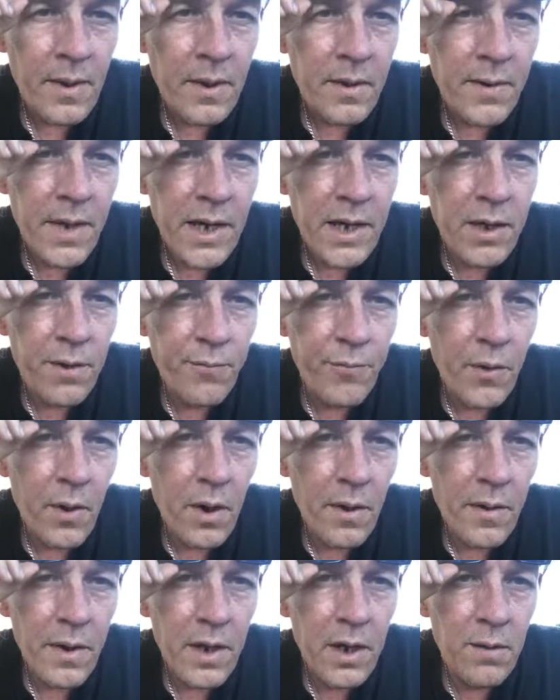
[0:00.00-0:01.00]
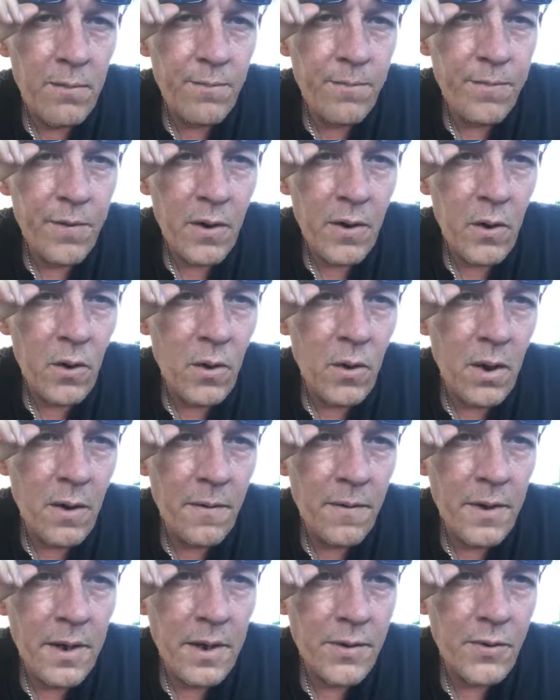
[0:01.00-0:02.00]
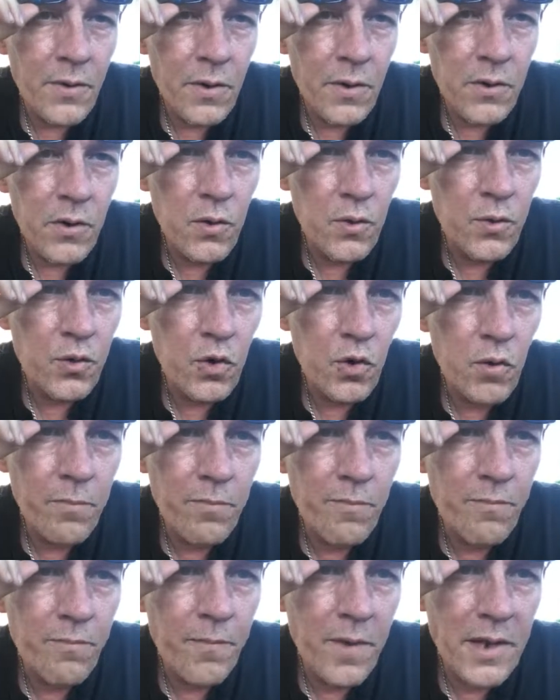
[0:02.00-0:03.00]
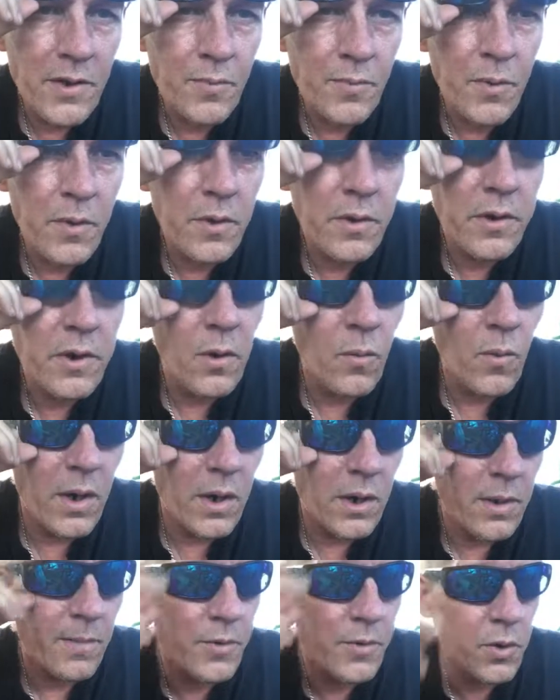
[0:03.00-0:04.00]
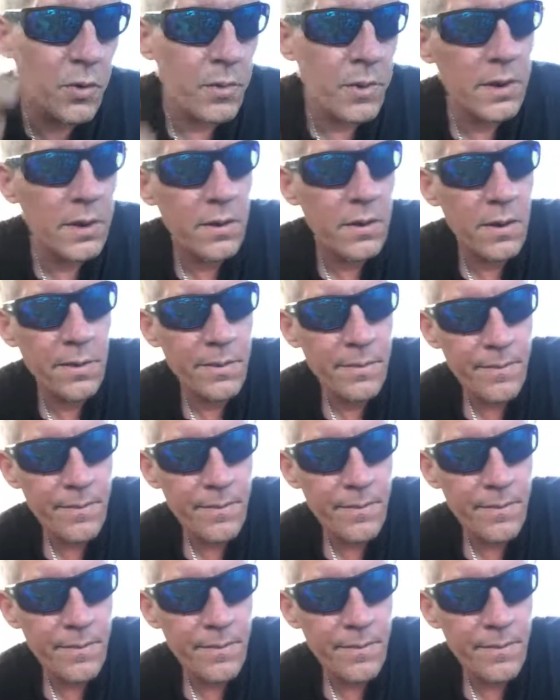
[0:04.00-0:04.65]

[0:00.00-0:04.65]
Thank you for all the info on this on YouTube and Facebook. You're welcome, Teresa.